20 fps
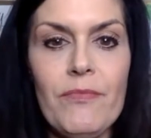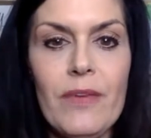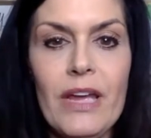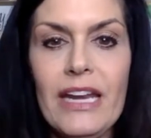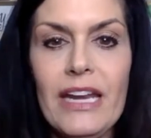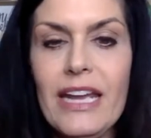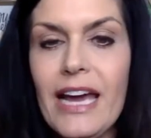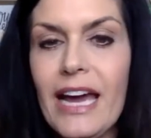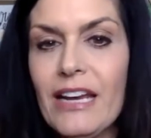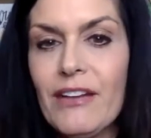
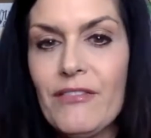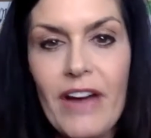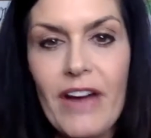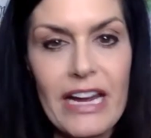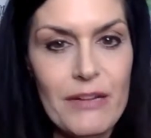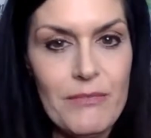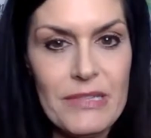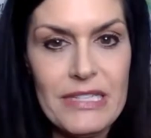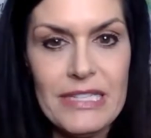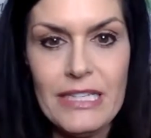any kind of
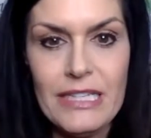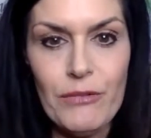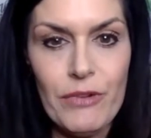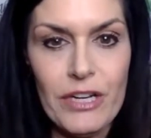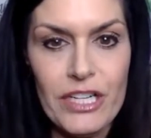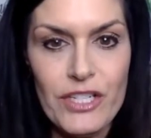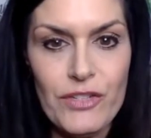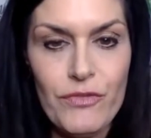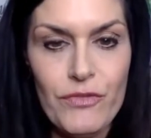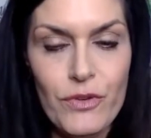vitamin C
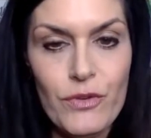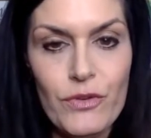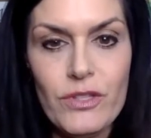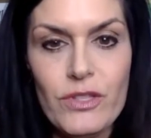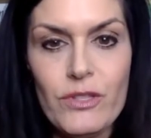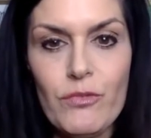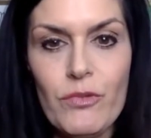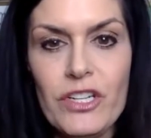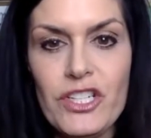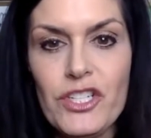rich
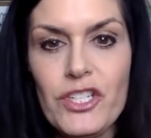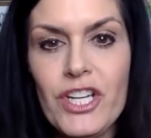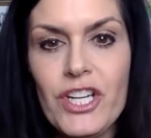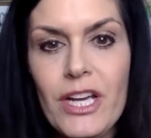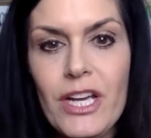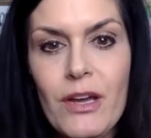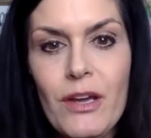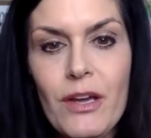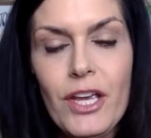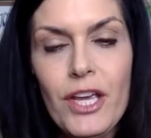foods, which
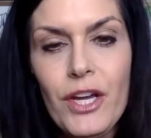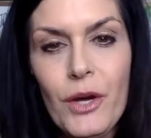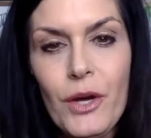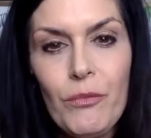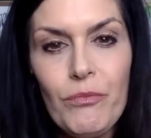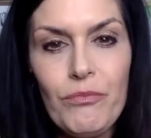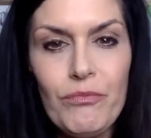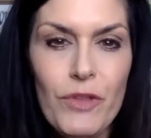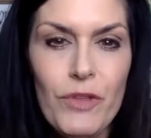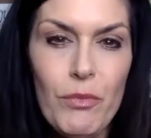you
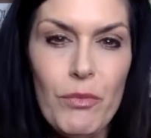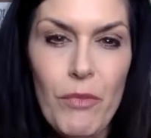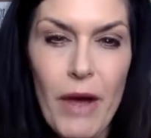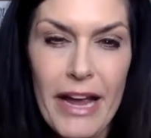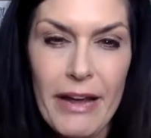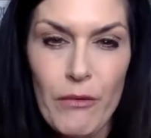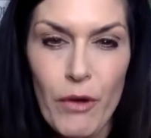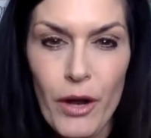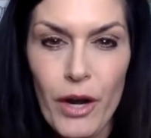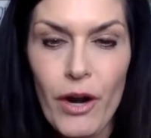know, you
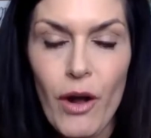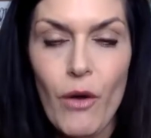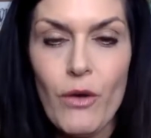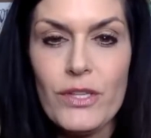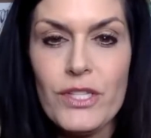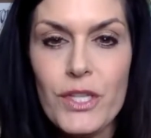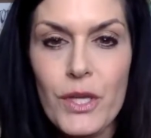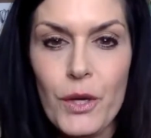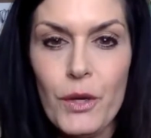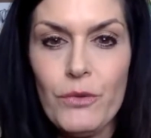might want to
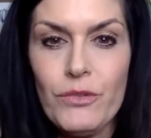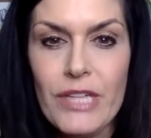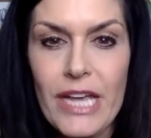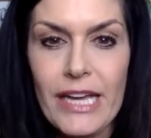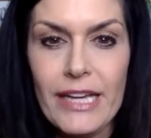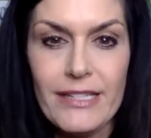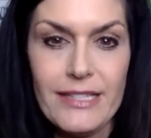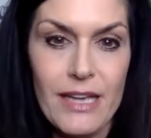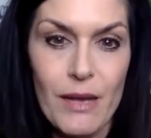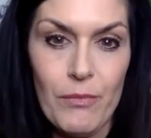also
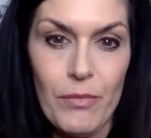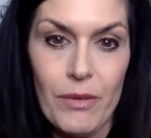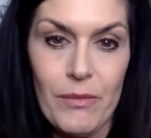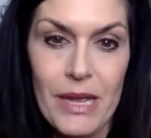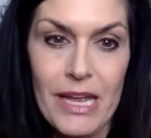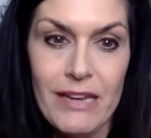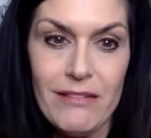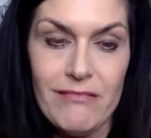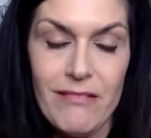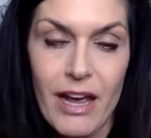take a
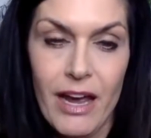supplement.